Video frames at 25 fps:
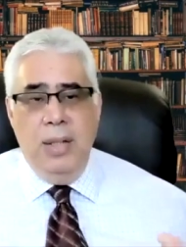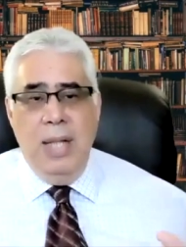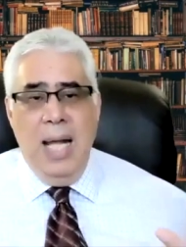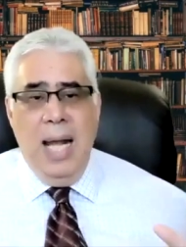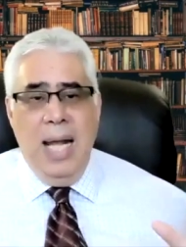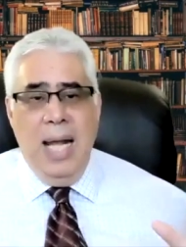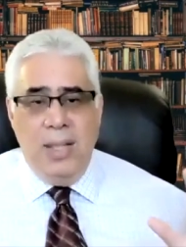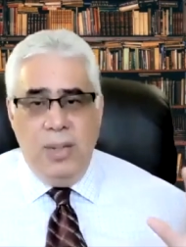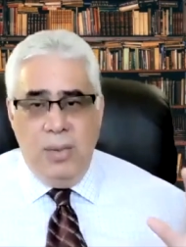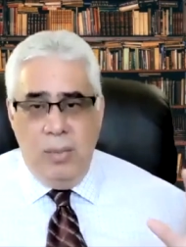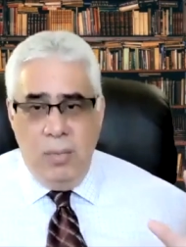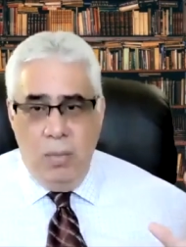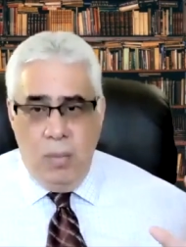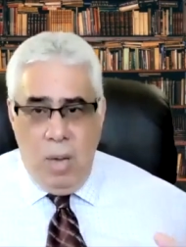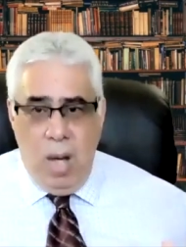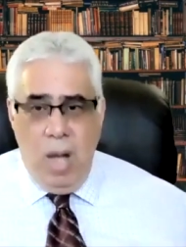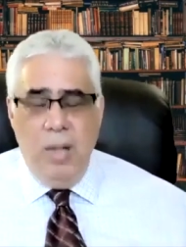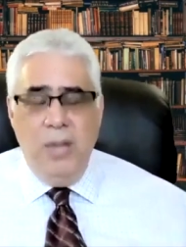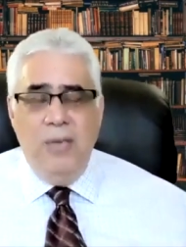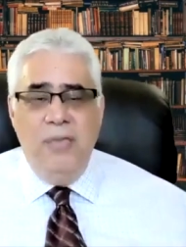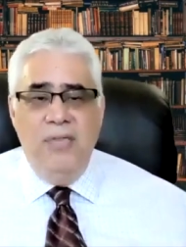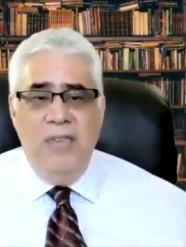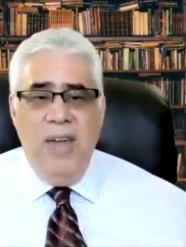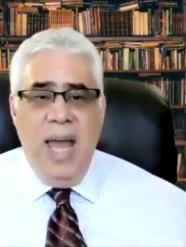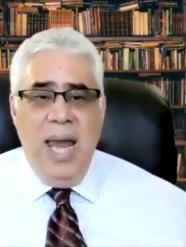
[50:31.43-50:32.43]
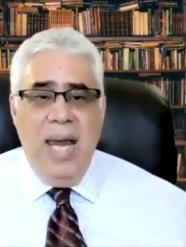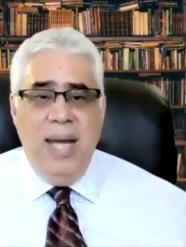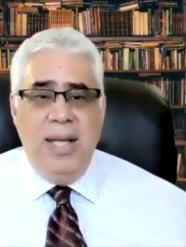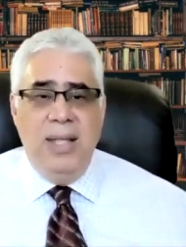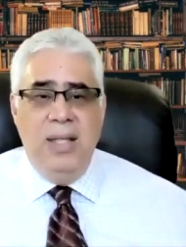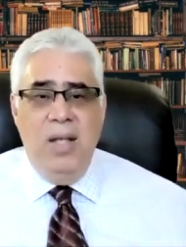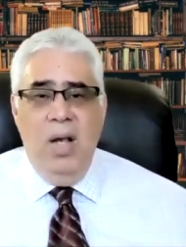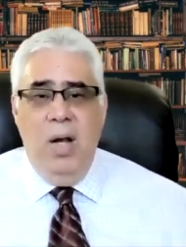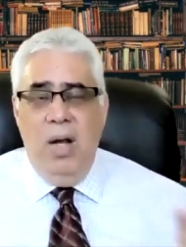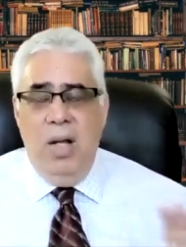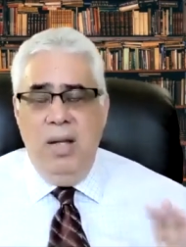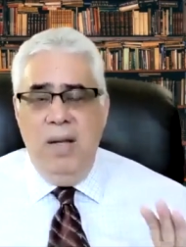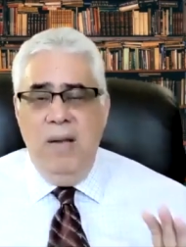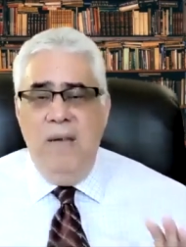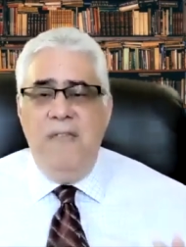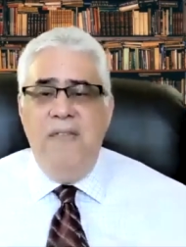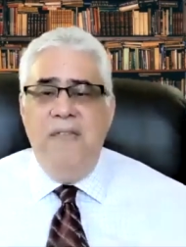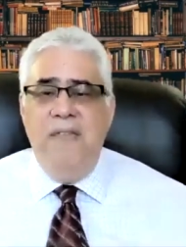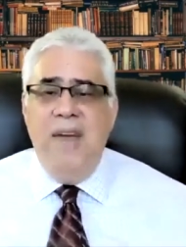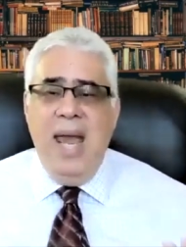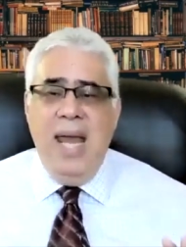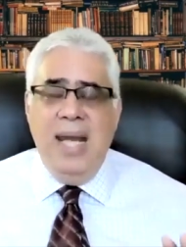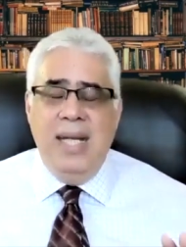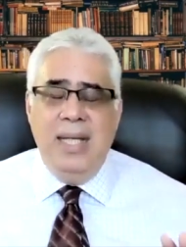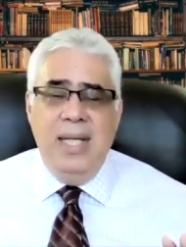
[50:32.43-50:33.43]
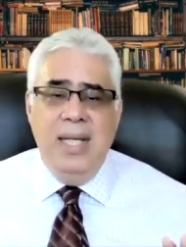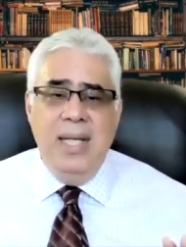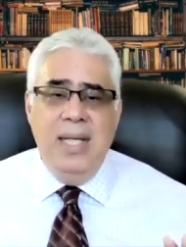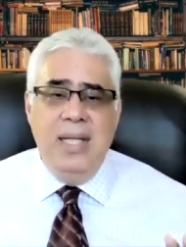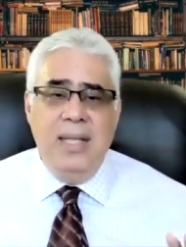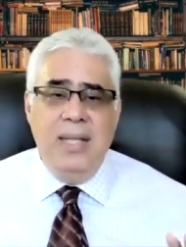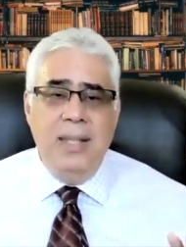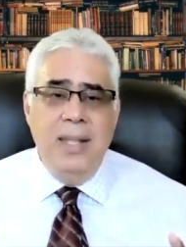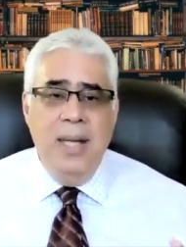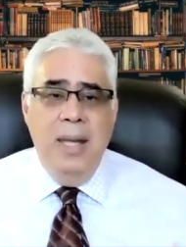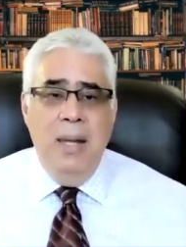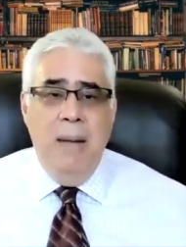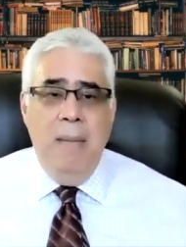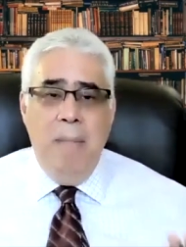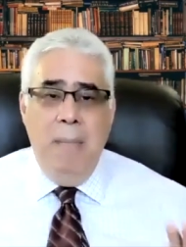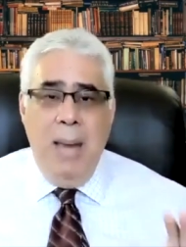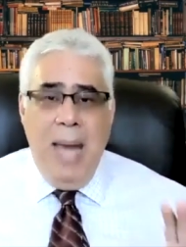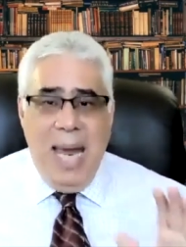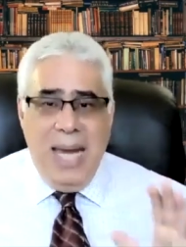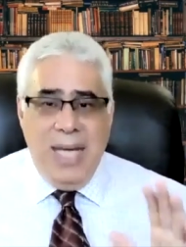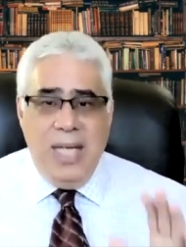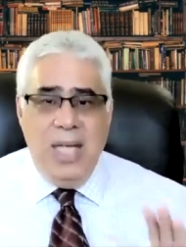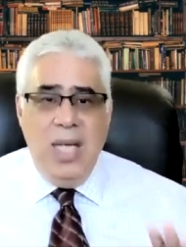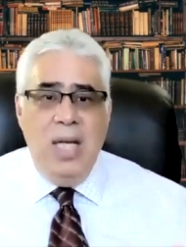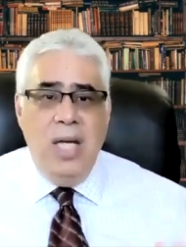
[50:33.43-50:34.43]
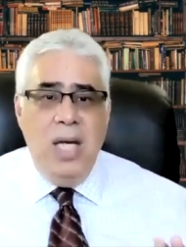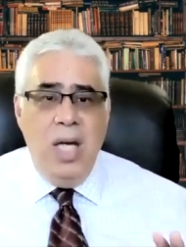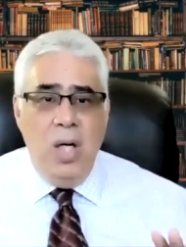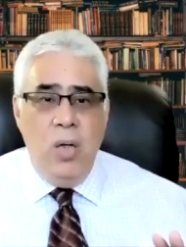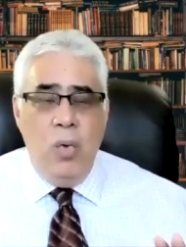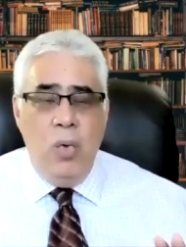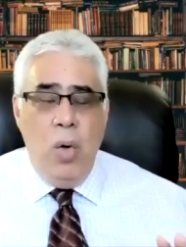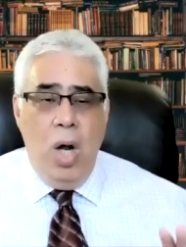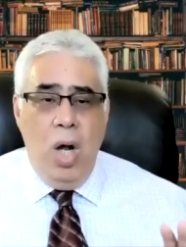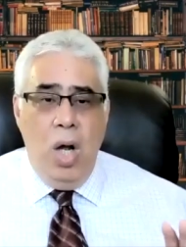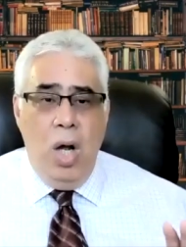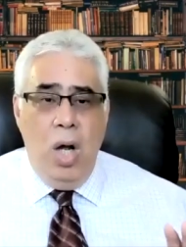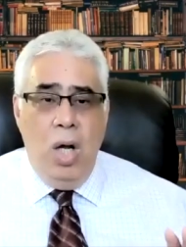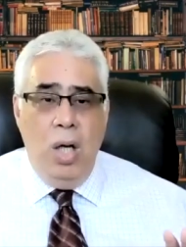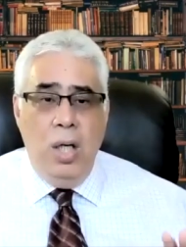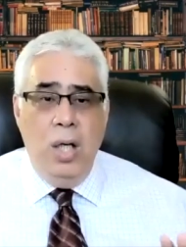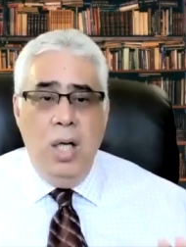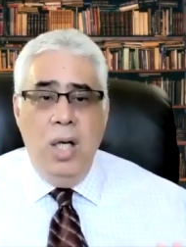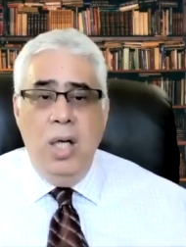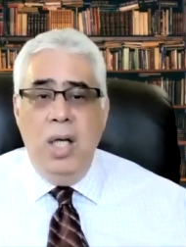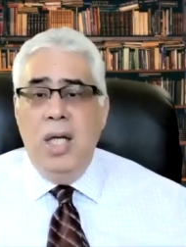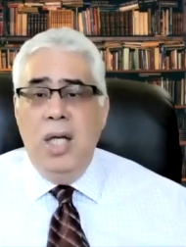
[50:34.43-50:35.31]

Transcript: That's one fact. The other fact is back in Iran,